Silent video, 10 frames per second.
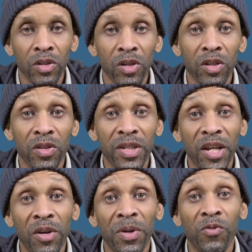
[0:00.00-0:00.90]
So to
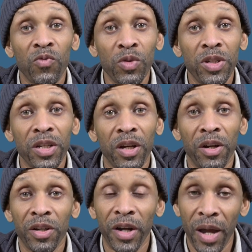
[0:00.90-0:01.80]
set up a routine
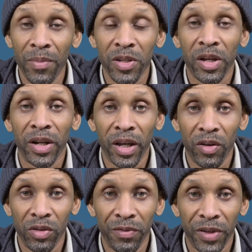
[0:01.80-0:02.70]
on your Amazon
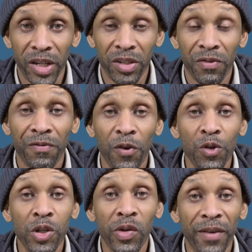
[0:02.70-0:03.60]
Echo device,
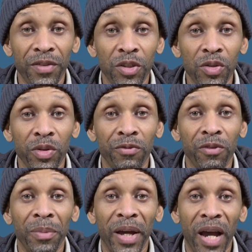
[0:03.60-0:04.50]
first you have to do it
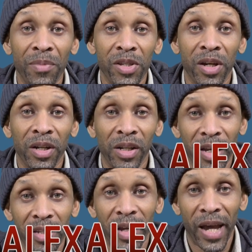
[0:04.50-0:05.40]
from the Amazon
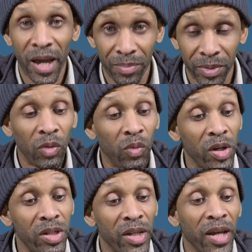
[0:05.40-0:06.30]
app.
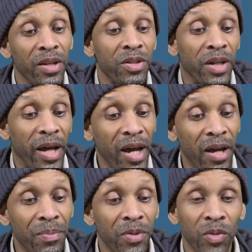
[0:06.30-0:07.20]
Once you get into the
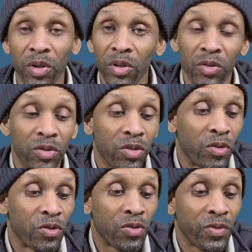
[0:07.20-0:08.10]
app, you want to go to
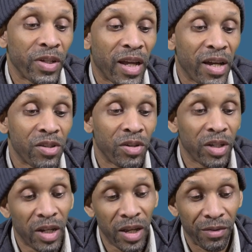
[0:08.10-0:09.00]
those three lines on
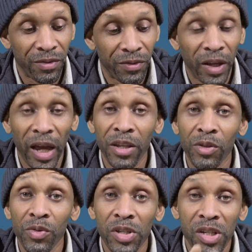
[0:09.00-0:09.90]
your left and
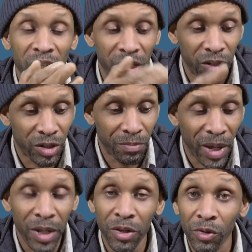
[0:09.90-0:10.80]
you'll see a
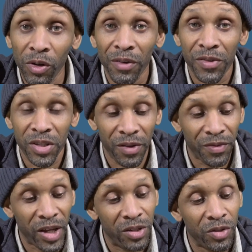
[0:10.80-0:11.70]
menu of stuff
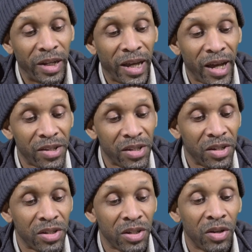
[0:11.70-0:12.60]
that you can
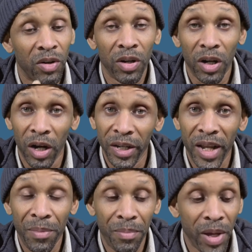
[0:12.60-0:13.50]
access. On
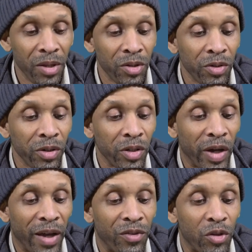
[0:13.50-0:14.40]
that menu, you
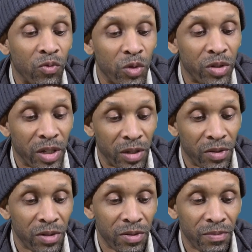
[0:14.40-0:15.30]
have your
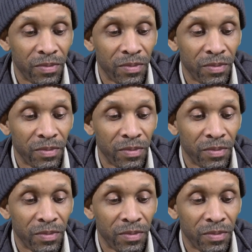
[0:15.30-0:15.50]
routines.